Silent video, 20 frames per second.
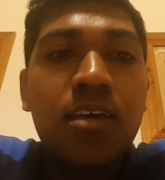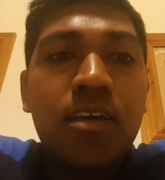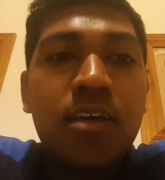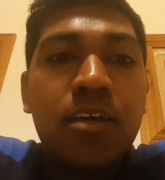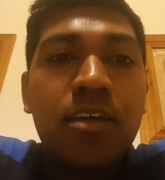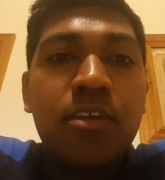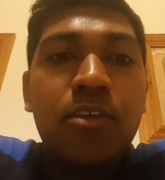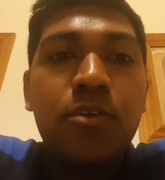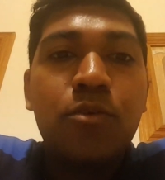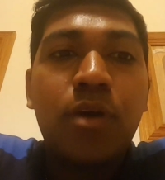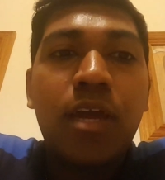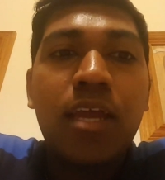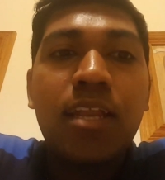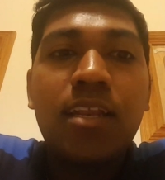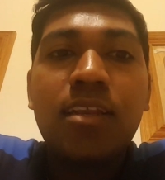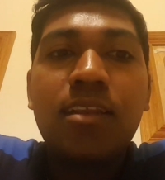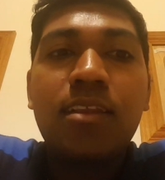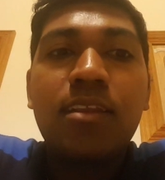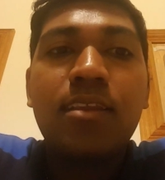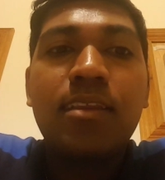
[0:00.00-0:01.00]
you
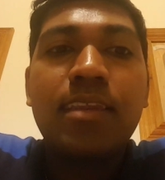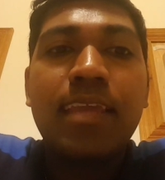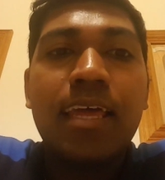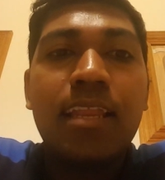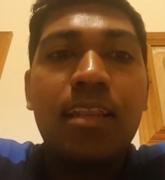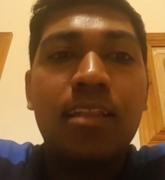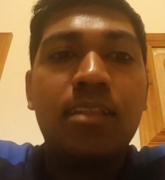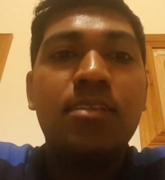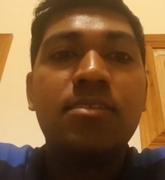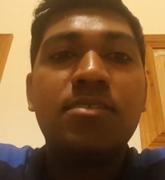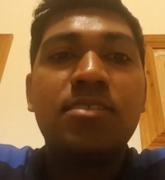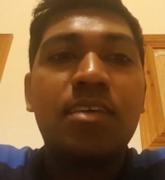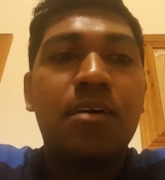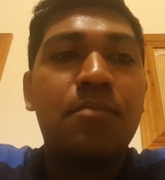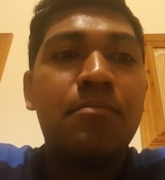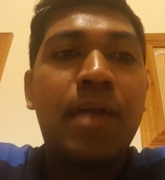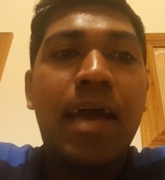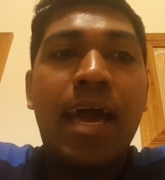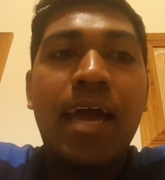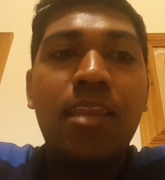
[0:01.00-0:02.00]
can tell
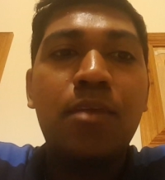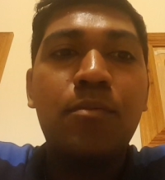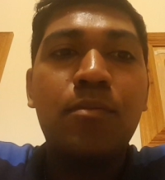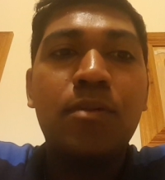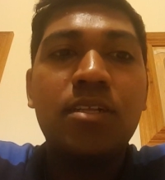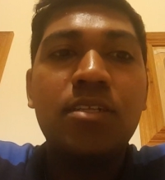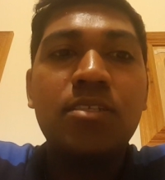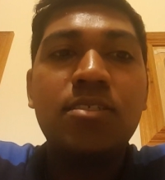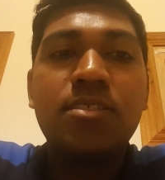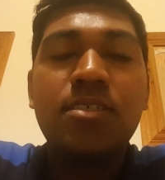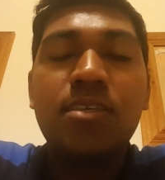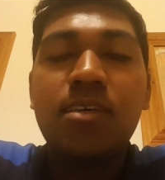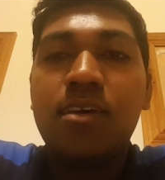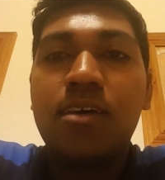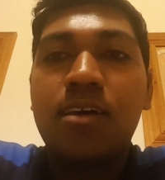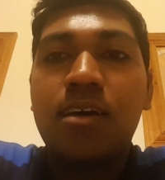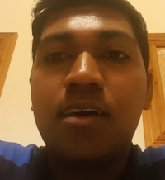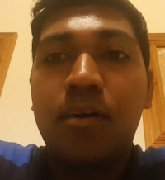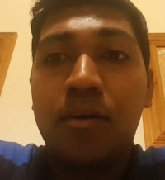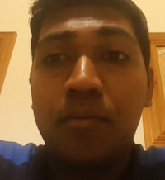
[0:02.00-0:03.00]
some animals'
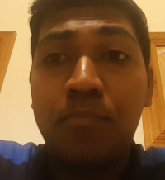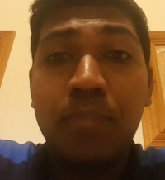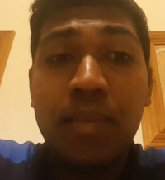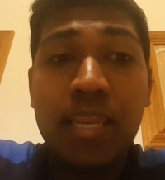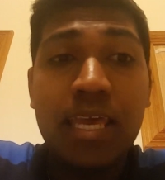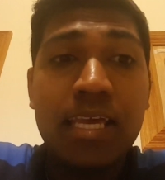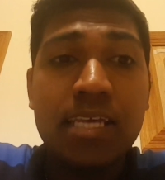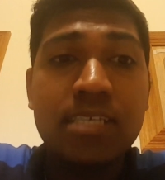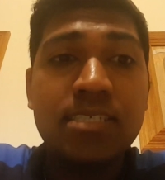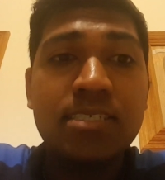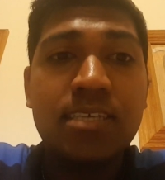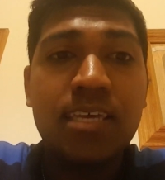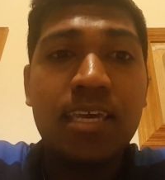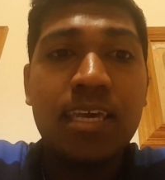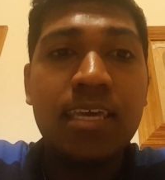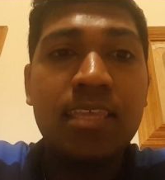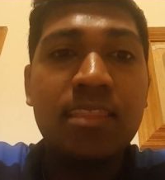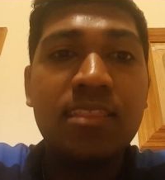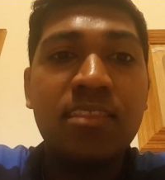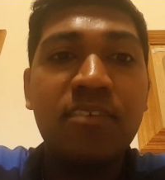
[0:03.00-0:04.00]
place
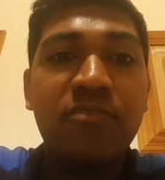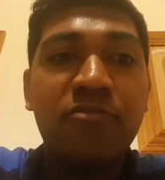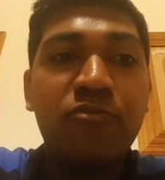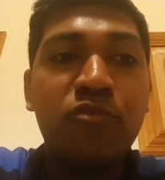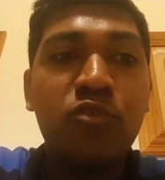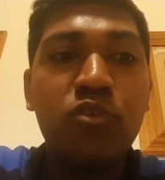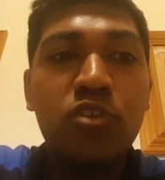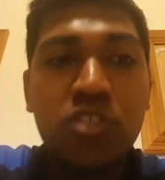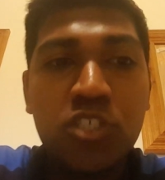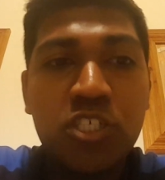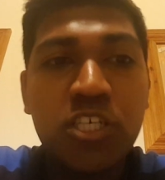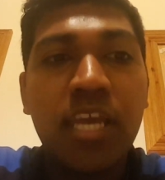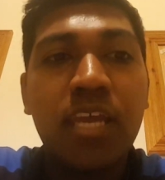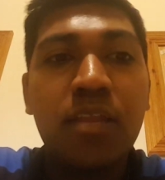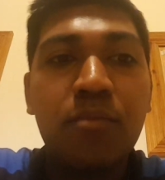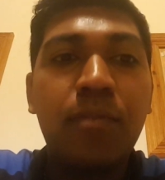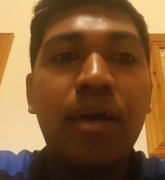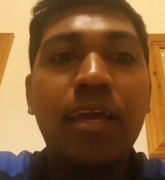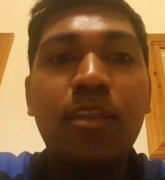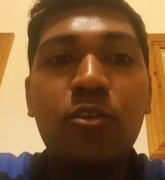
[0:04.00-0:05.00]
in the food
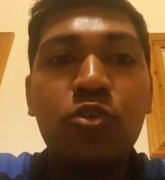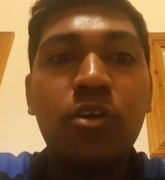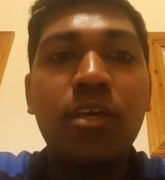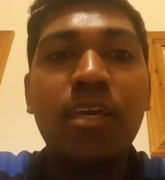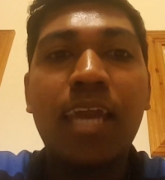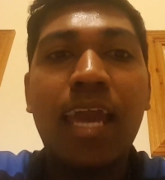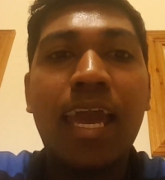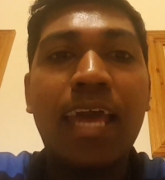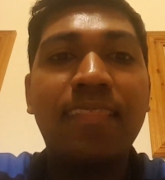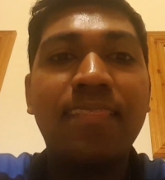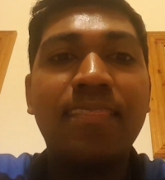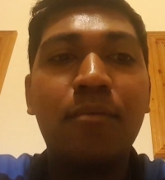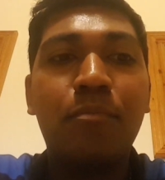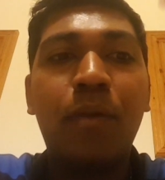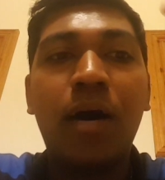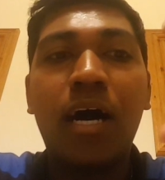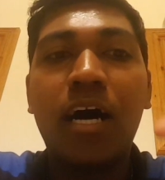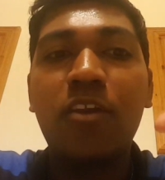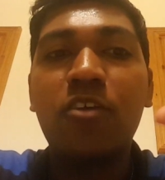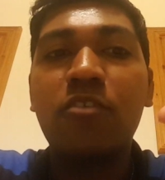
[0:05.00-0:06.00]
chain by looking at the
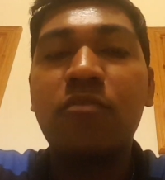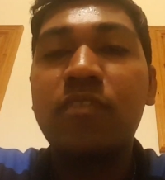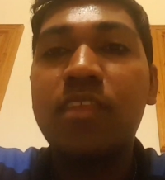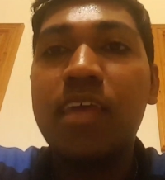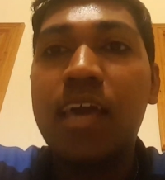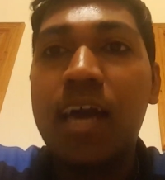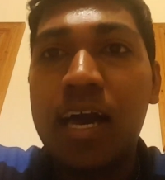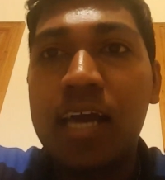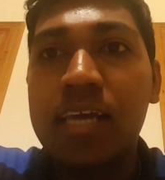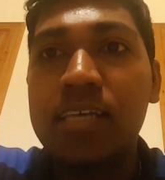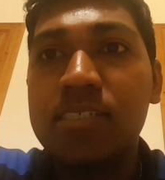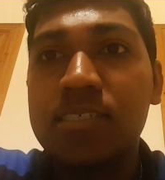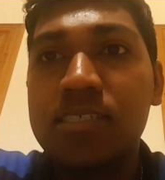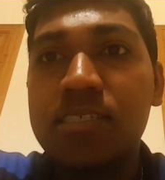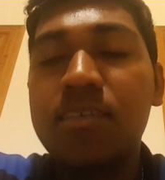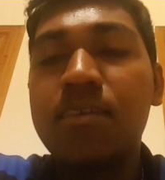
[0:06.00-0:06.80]
part of their eyes.